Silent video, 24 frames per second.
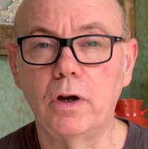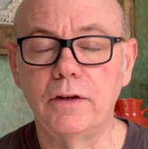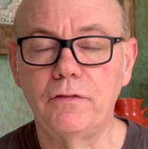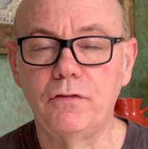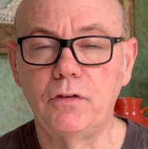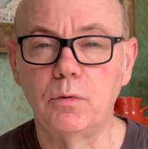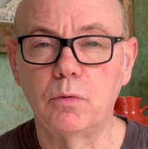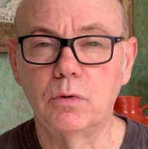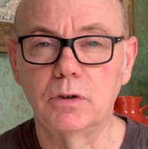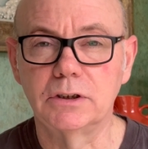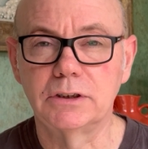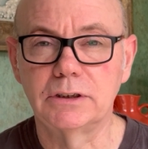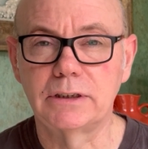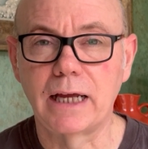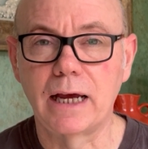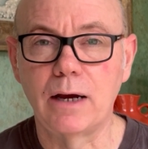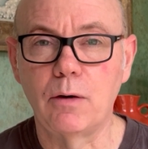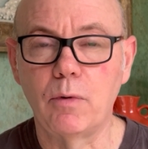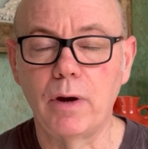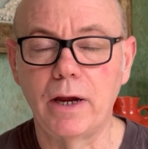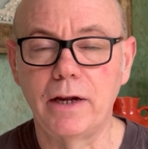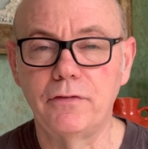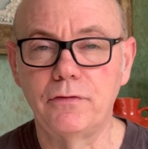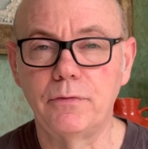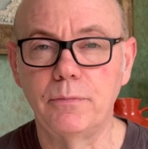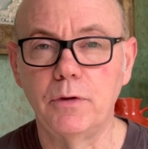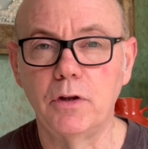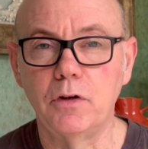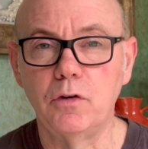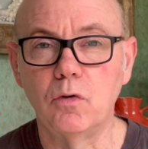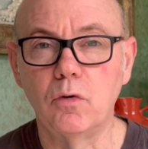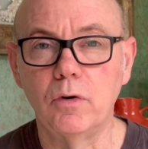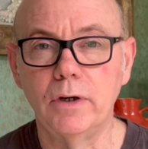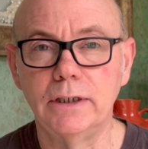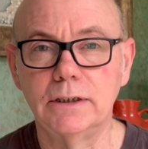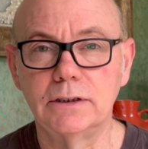if you want to stay away from the
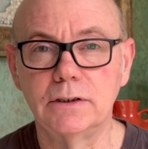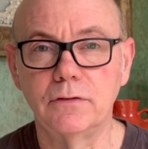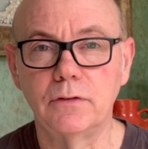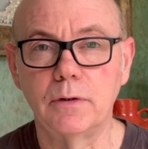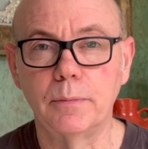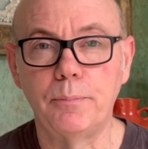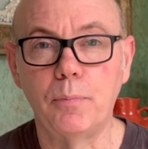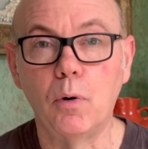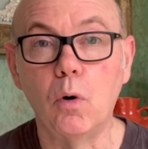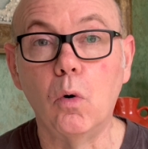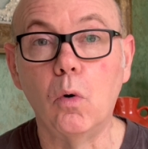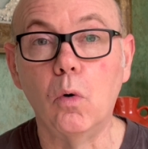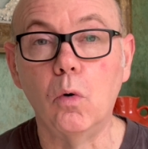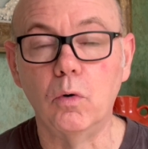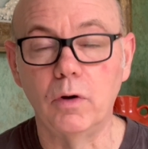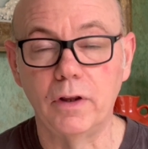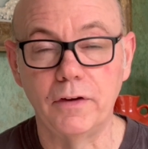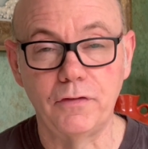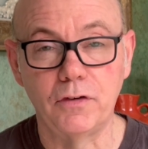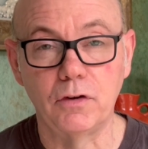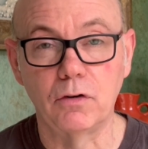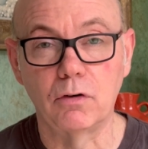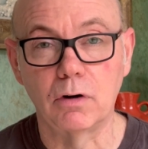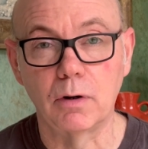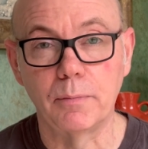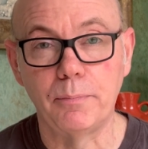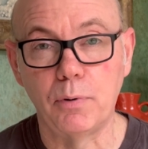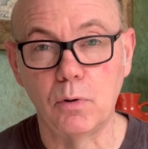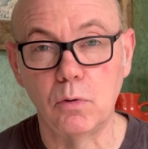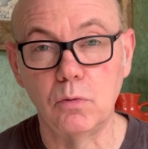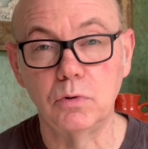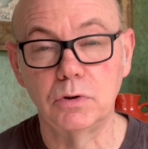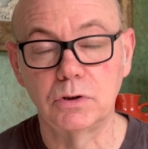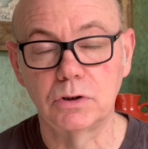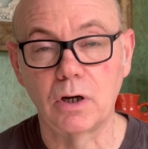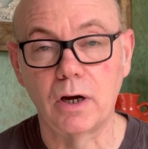noise of the pool, if you're on a
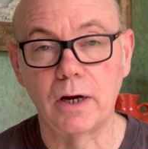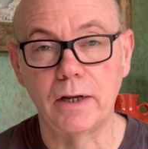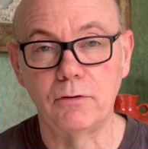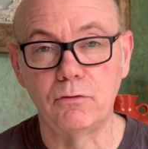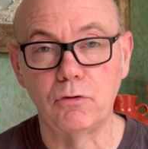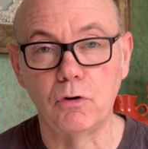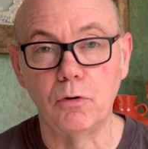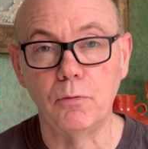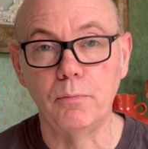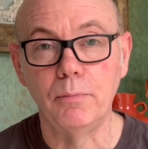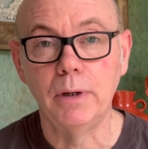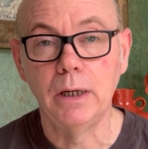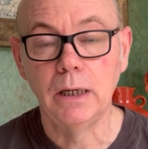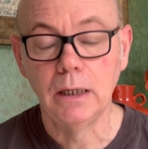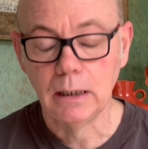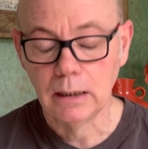poolside room.